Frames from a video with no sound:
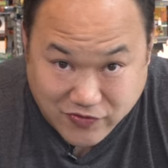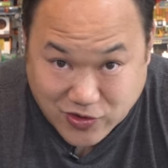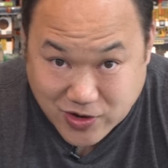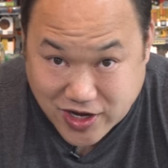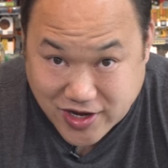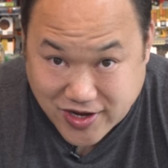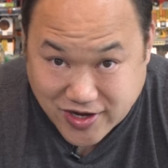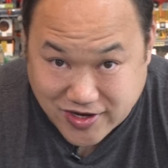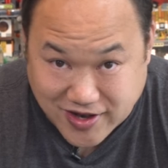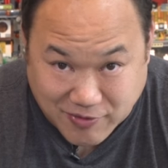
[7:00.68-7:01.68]
of
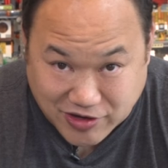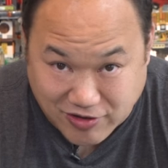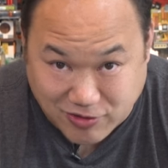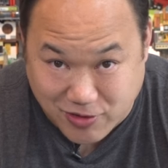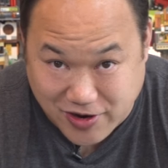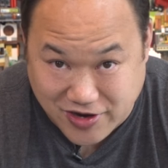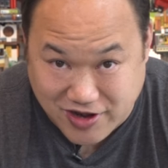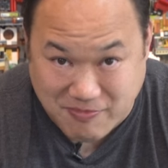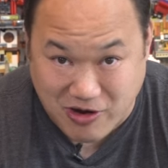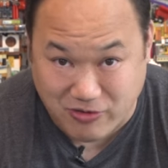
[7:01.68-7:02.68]
cookies. Now we saw the cookies in
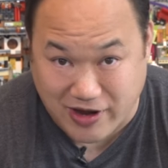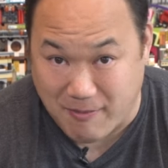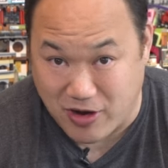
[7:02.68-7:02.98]
the barrel down